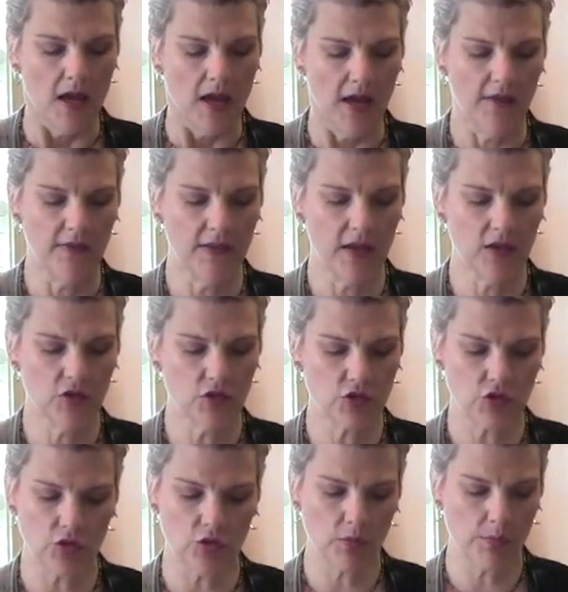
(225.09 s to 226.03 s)
And then your
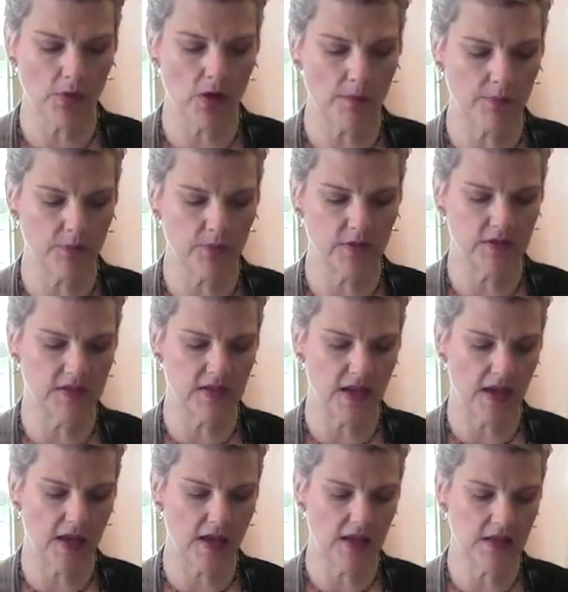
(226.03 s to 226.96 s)
journal prompt for the
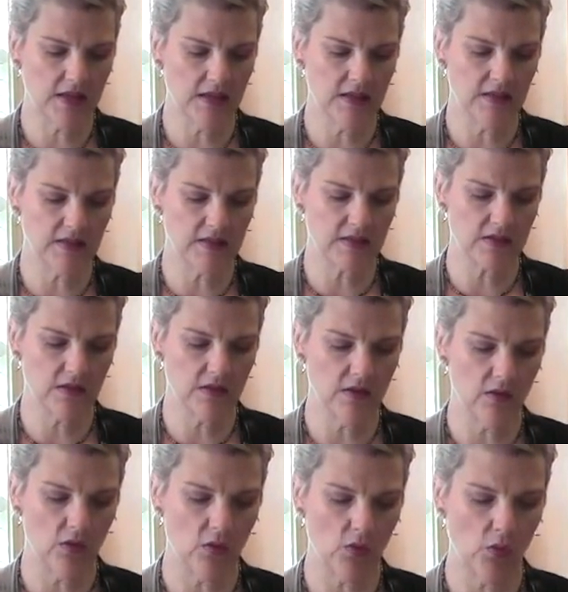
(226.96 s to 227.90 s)
day is, you
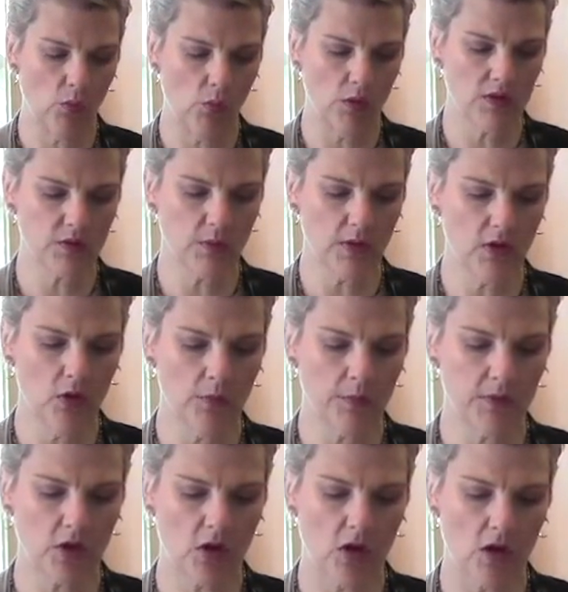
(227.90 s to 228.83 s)
know, what do I hope
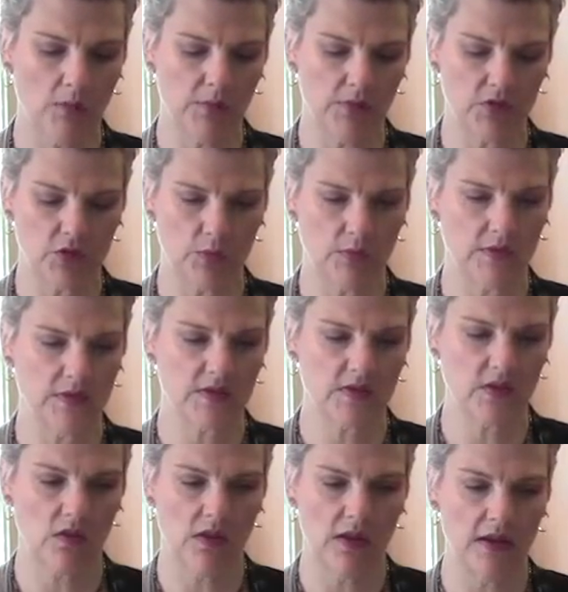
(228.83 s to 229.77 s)
to accomplish with
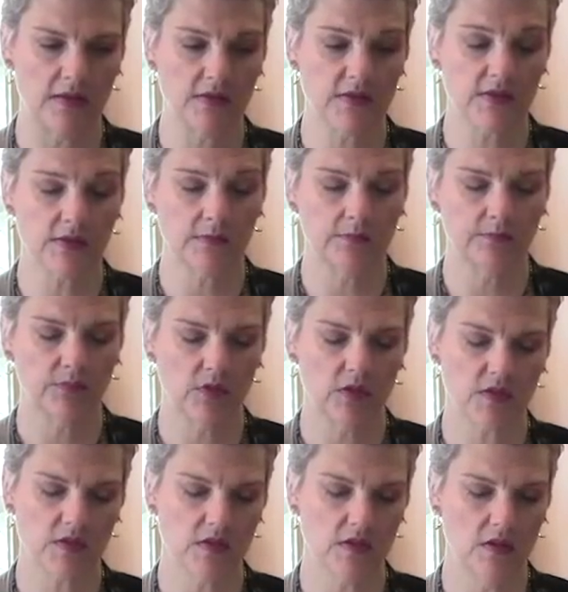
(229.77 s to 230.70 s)
this cleanse?
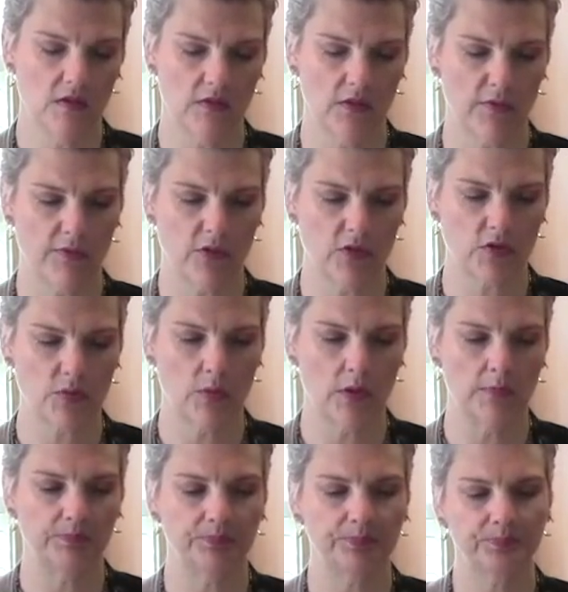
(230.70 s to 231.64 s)
This, you know, the first
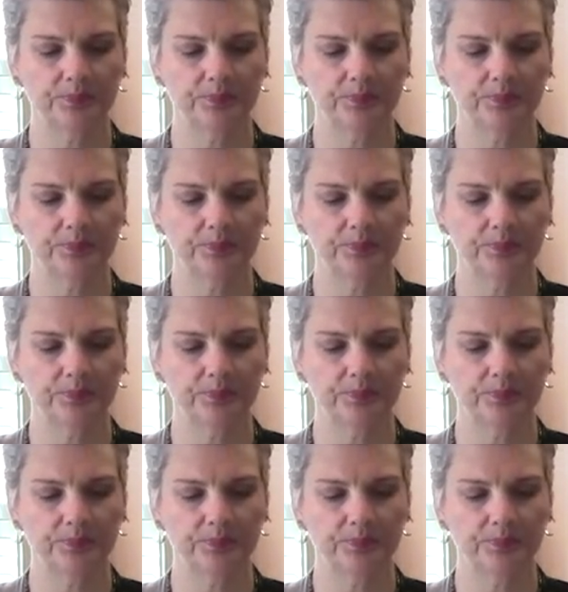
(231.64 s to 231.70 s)
one.